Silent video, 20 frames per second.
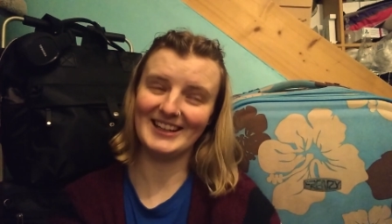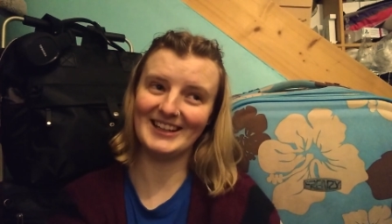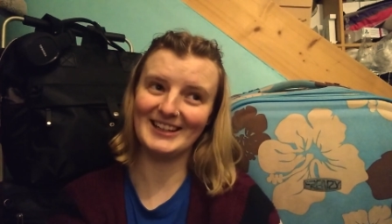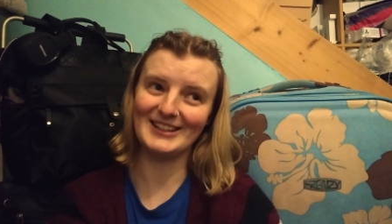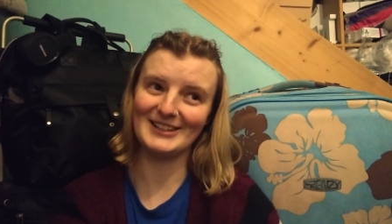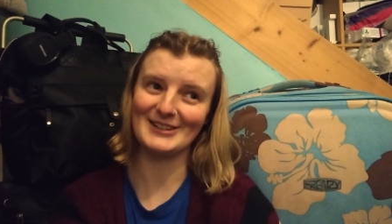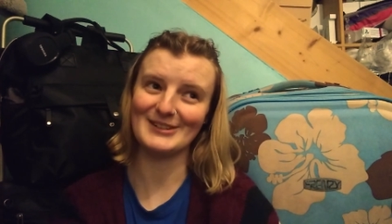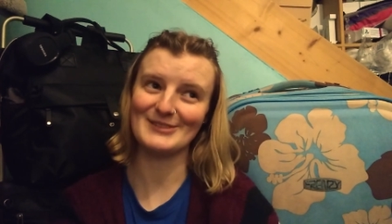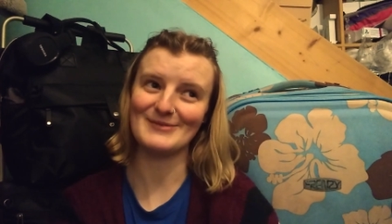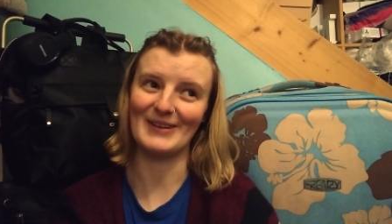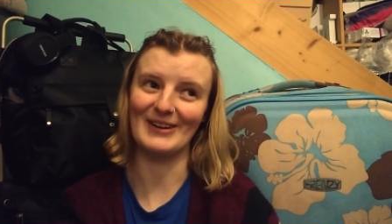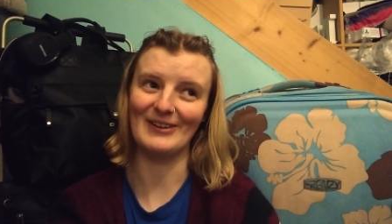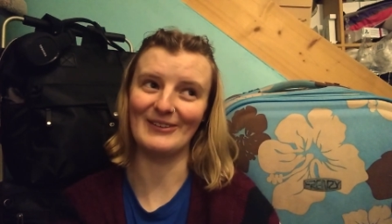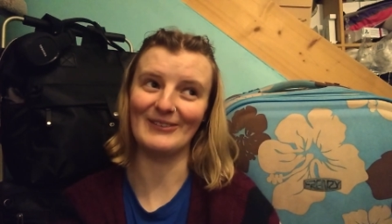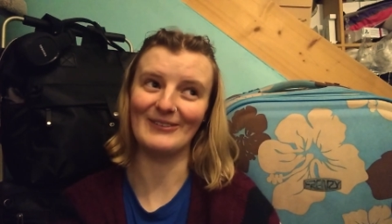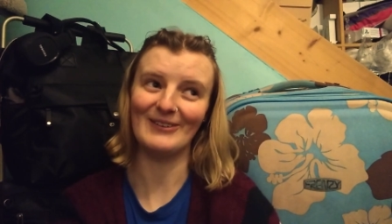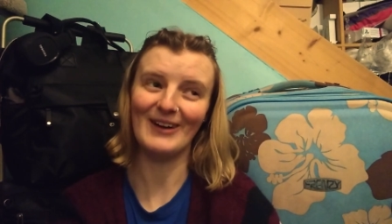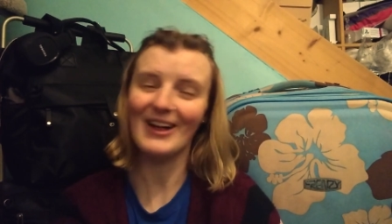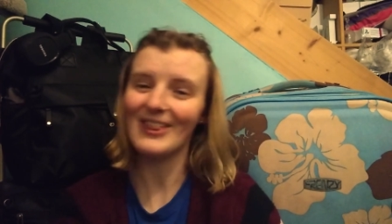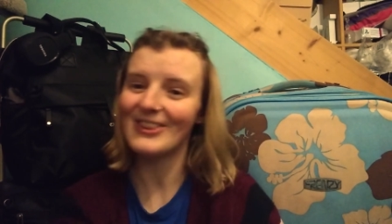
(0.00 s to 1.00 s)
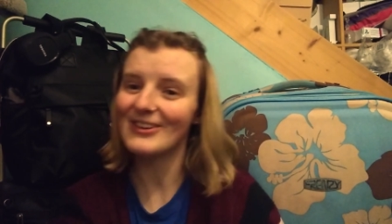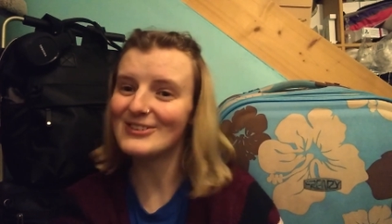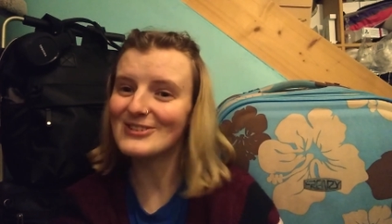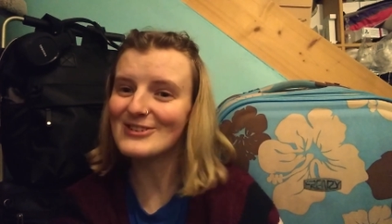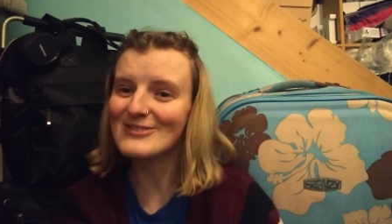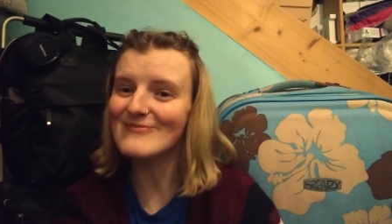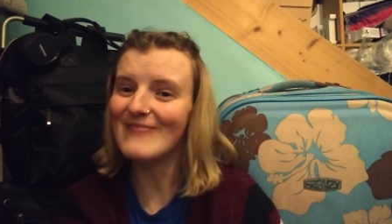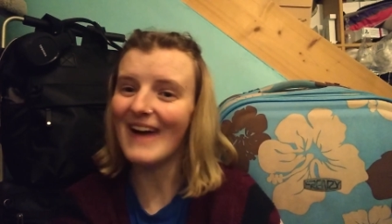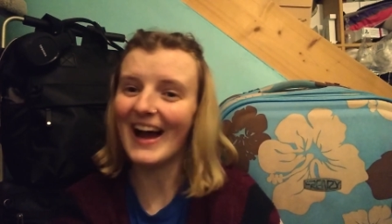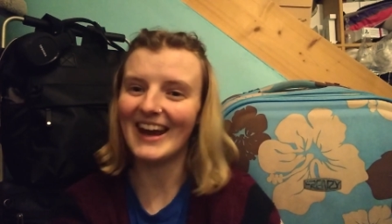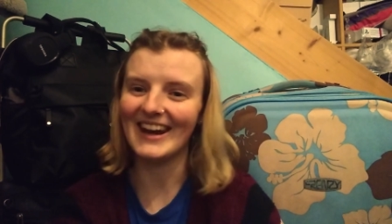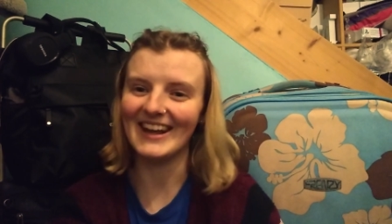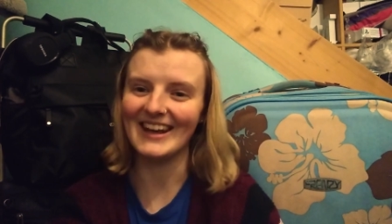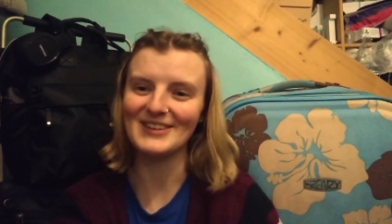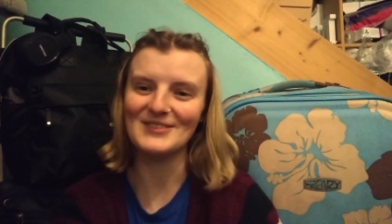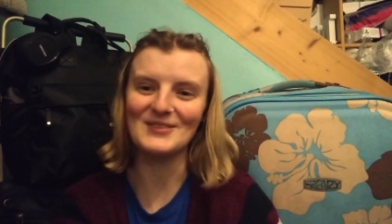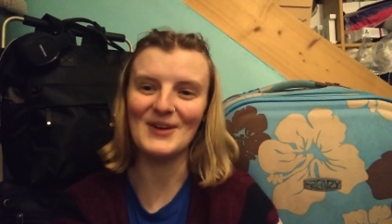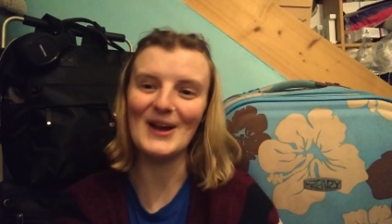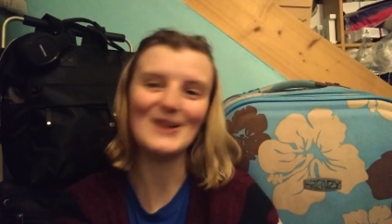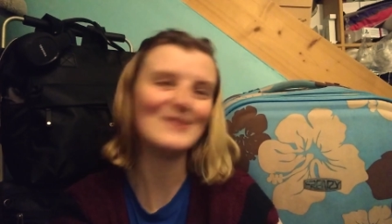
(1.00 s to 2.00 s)
It has been rather
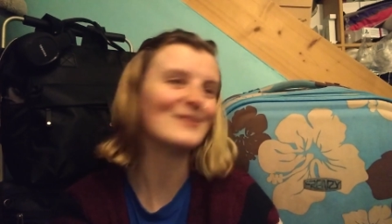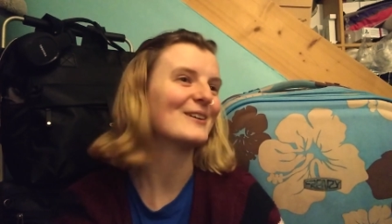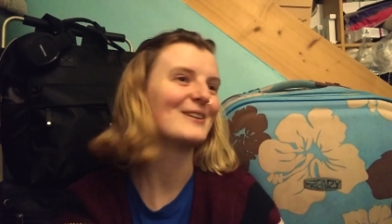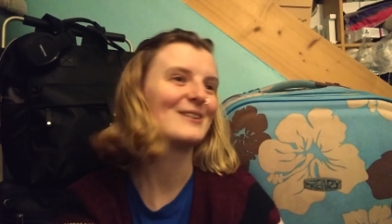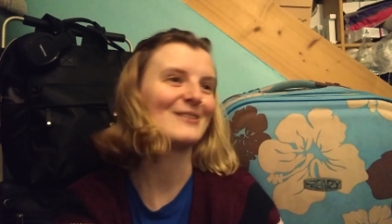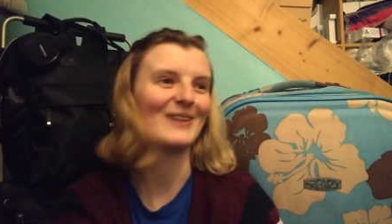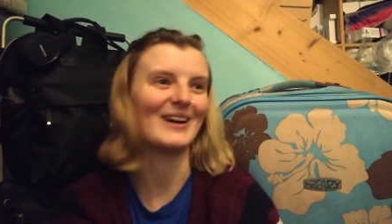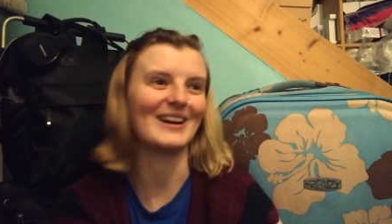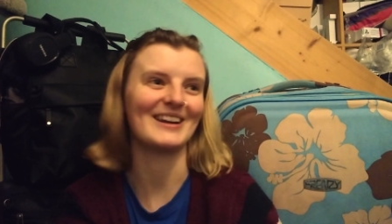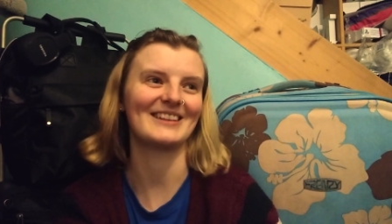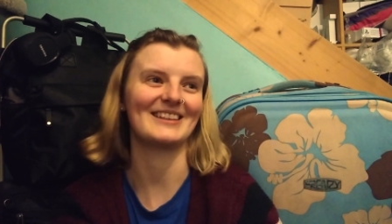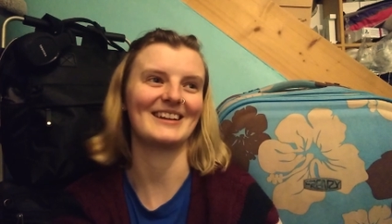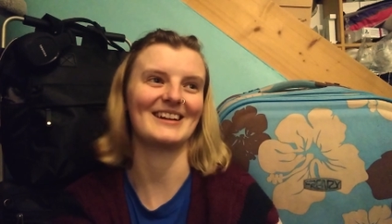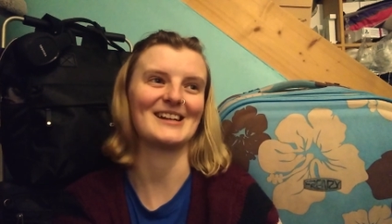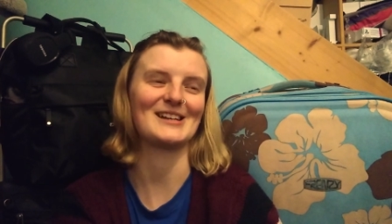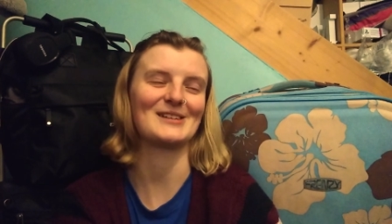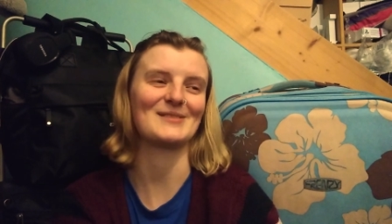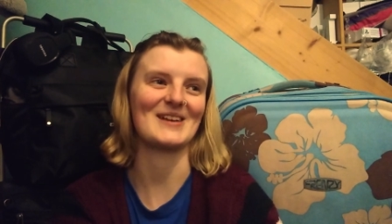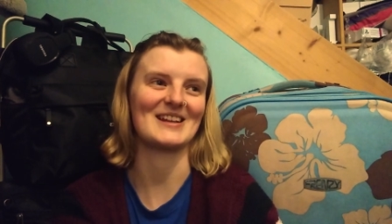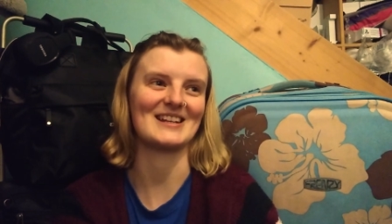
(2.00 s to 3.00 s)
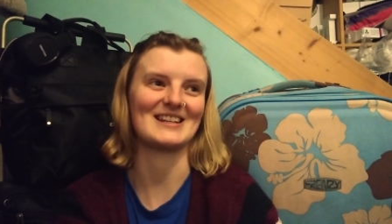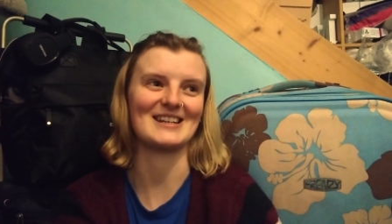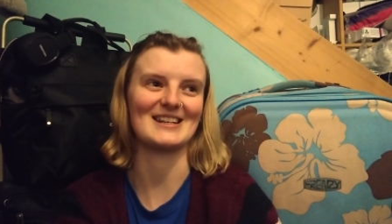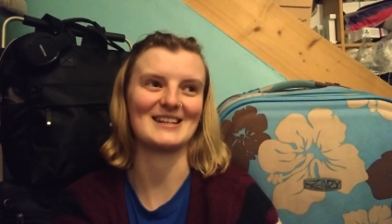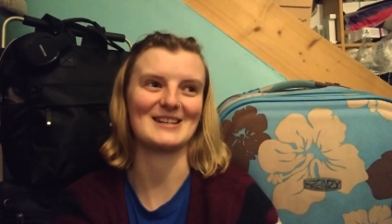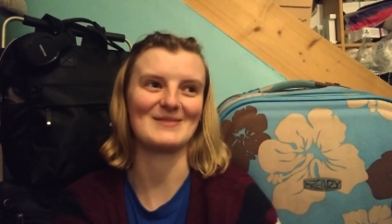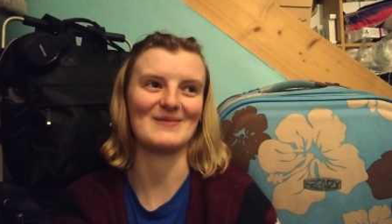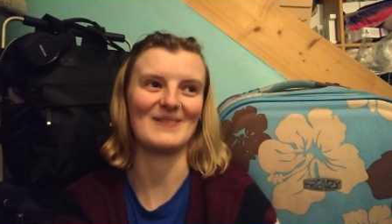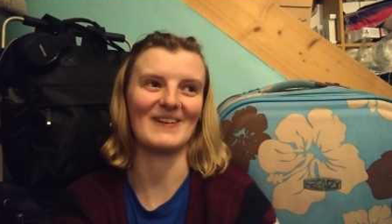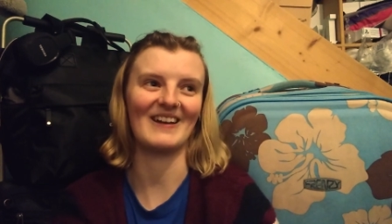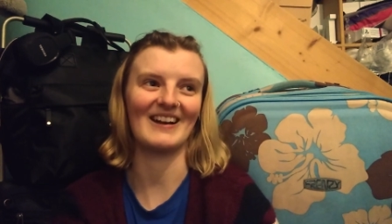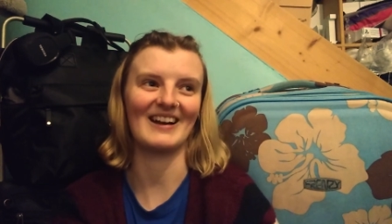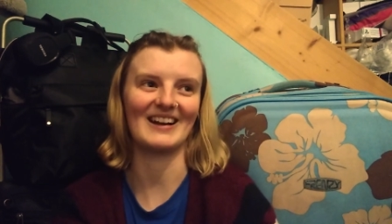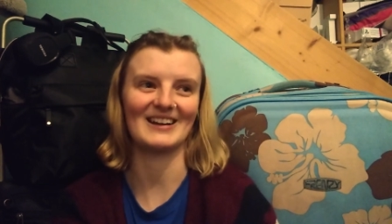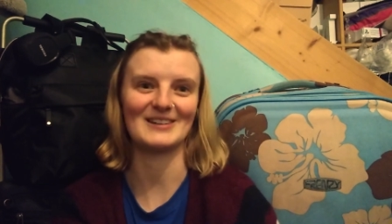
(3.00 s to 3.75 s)
dramatic, way more dramatic than I expected it to be.